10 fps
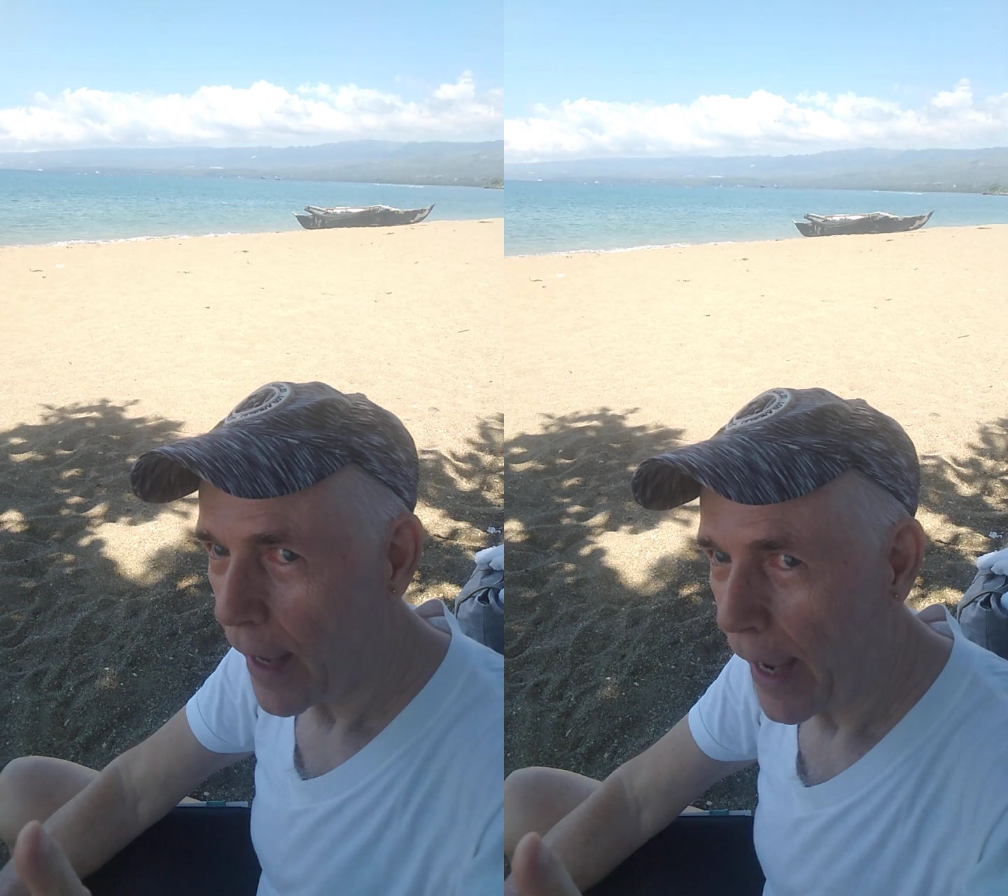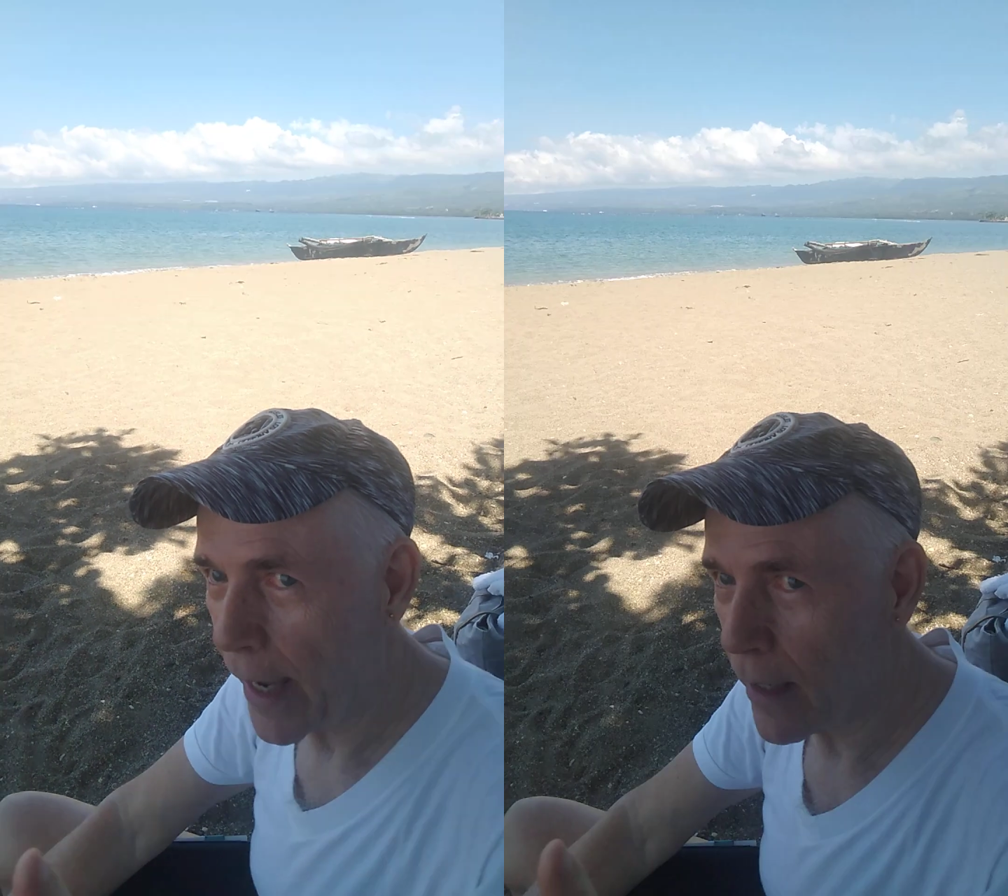
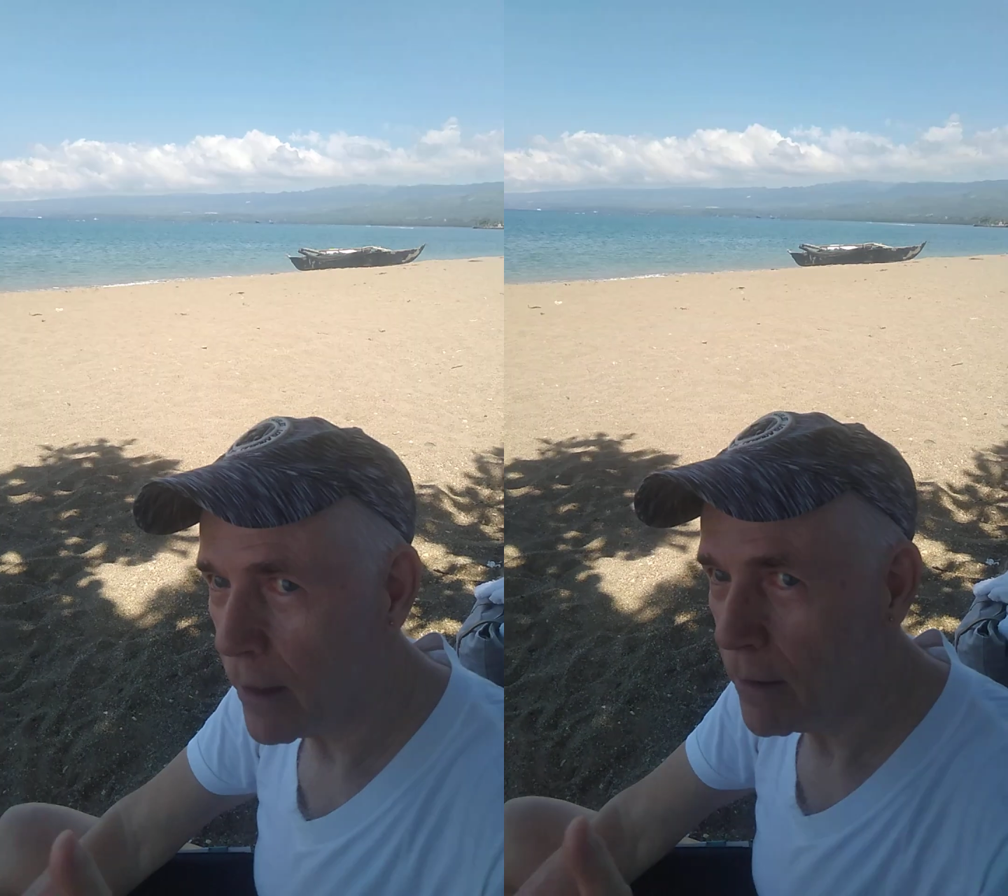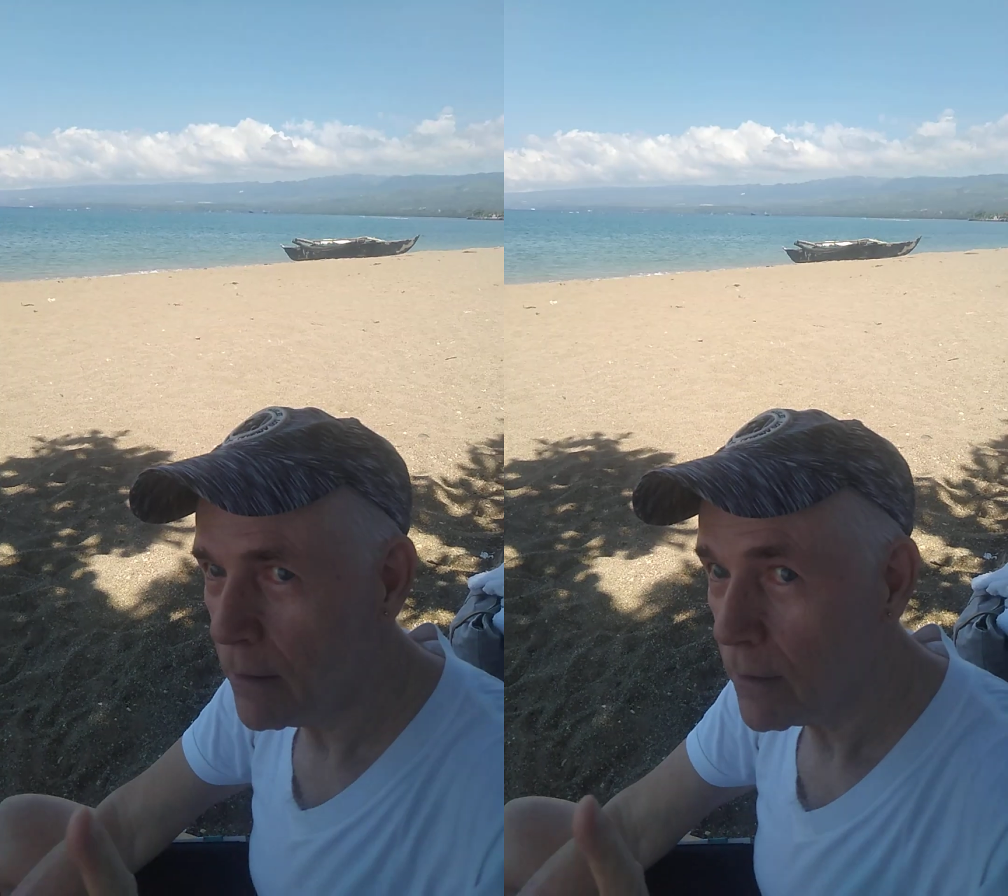
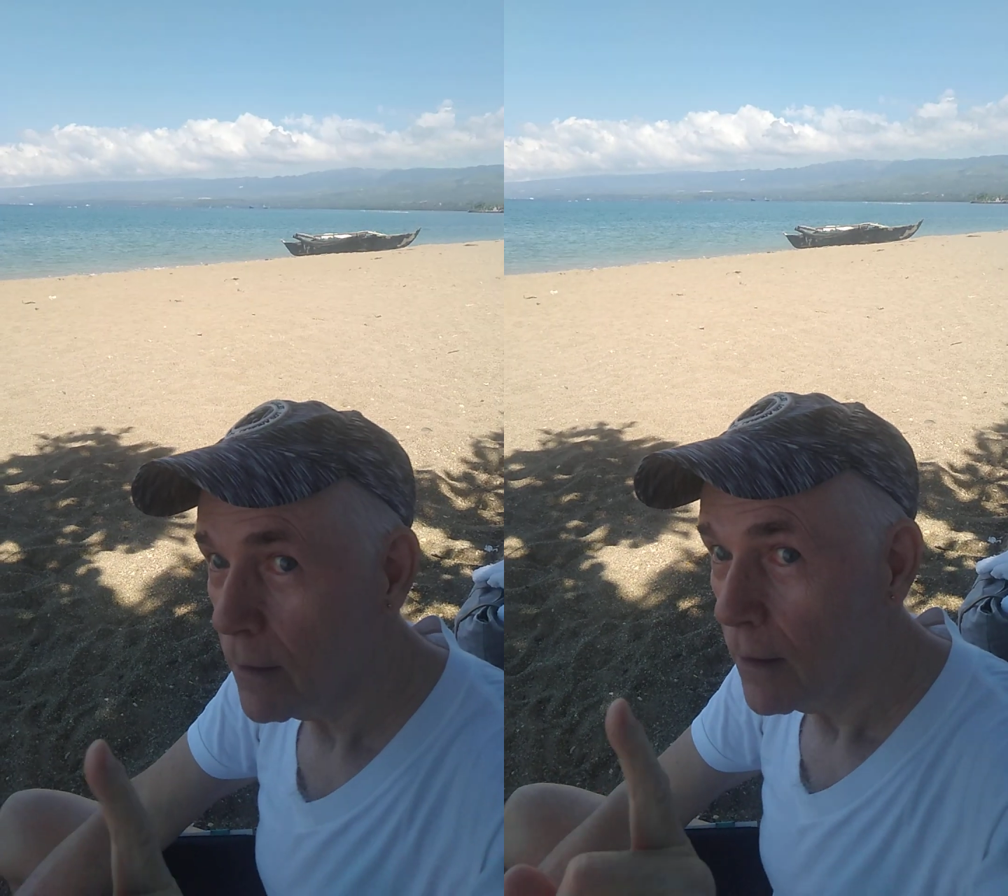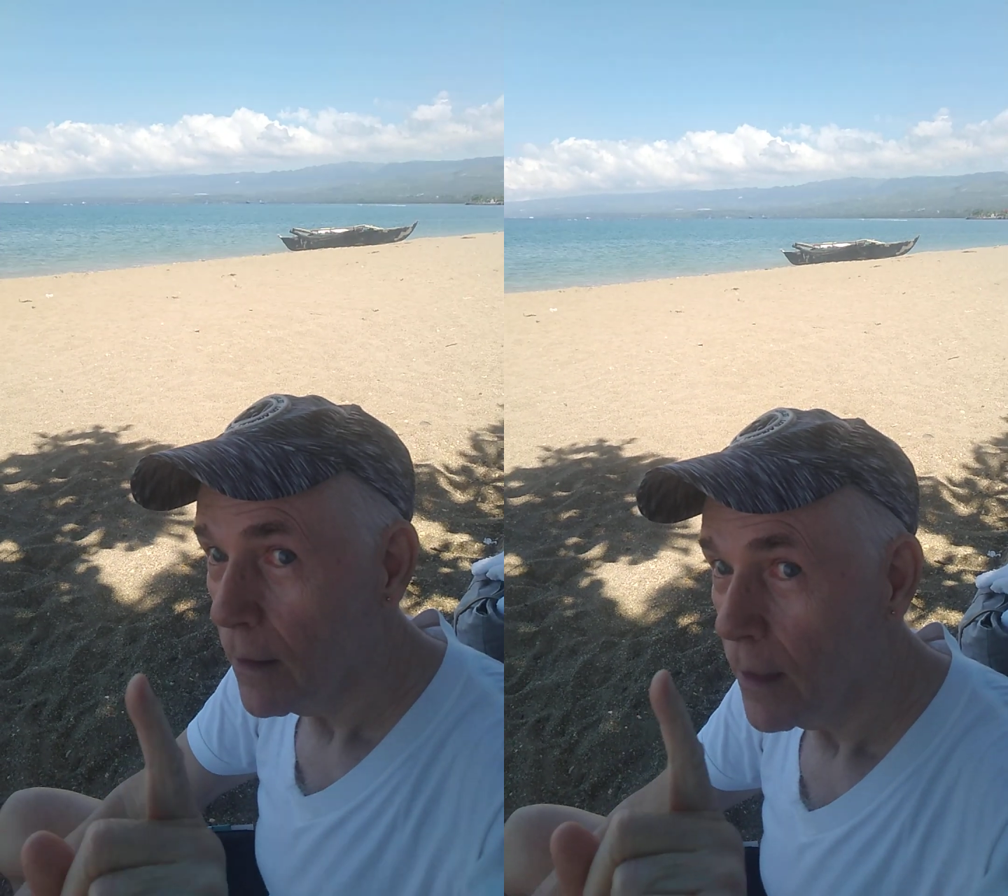And
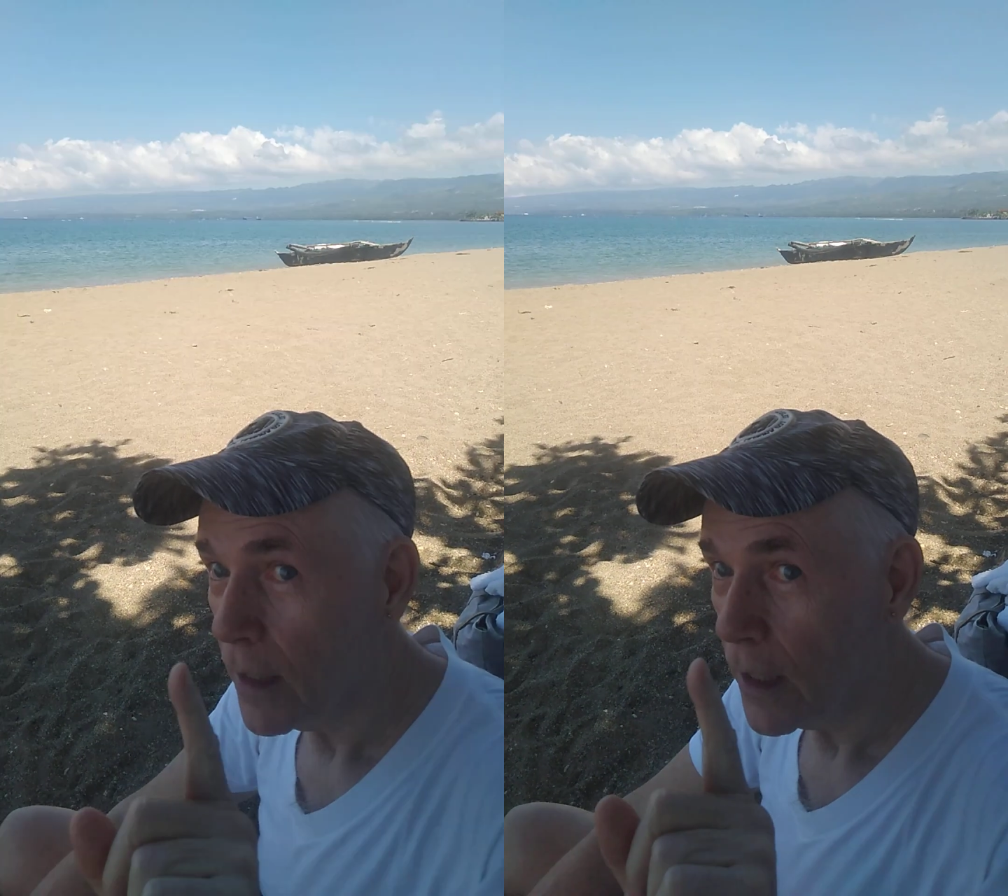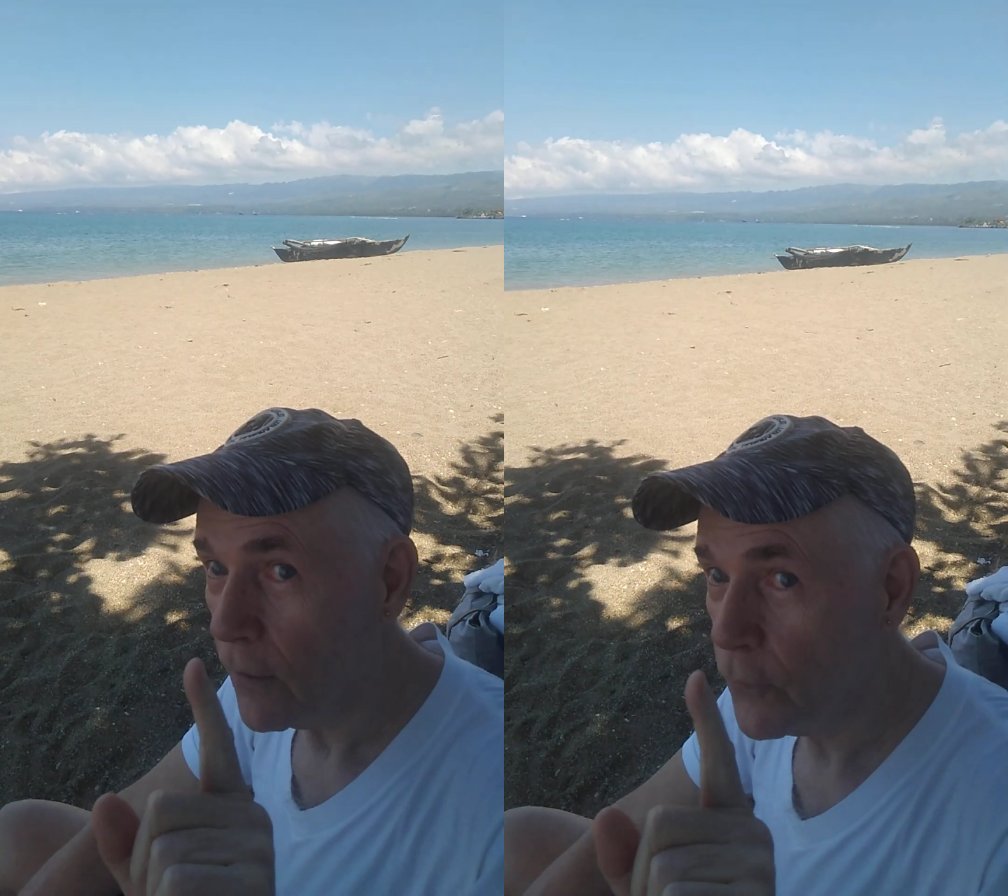
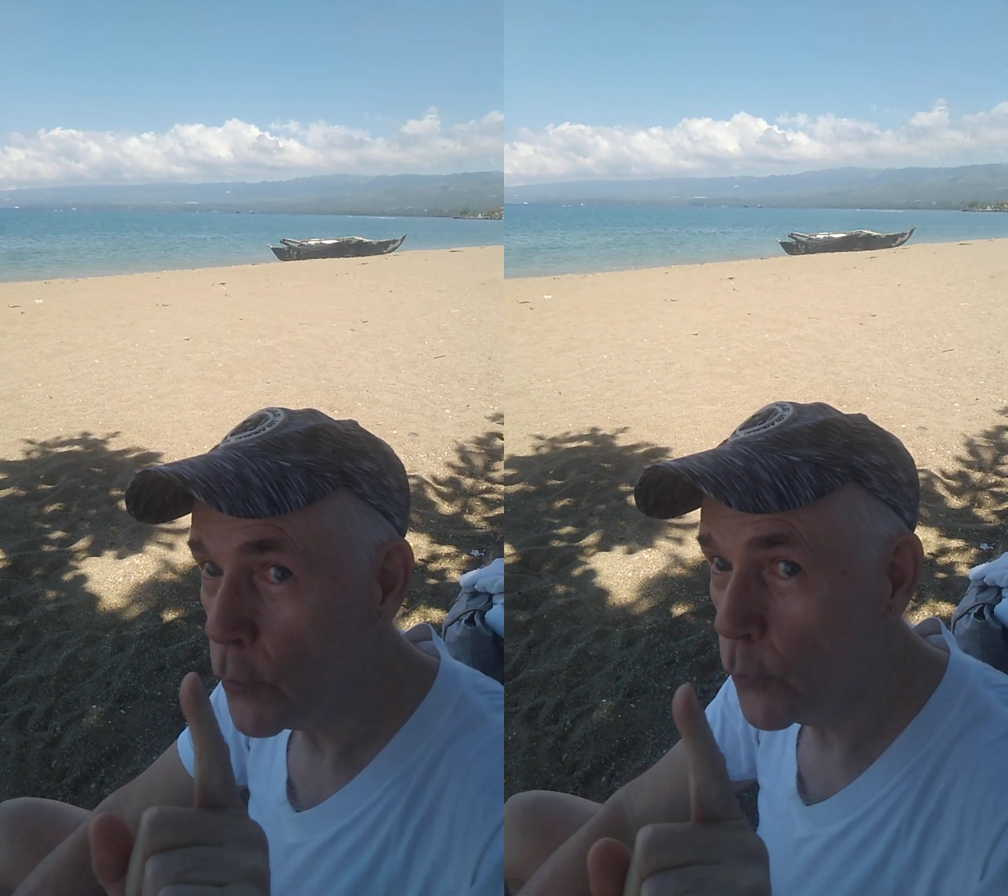if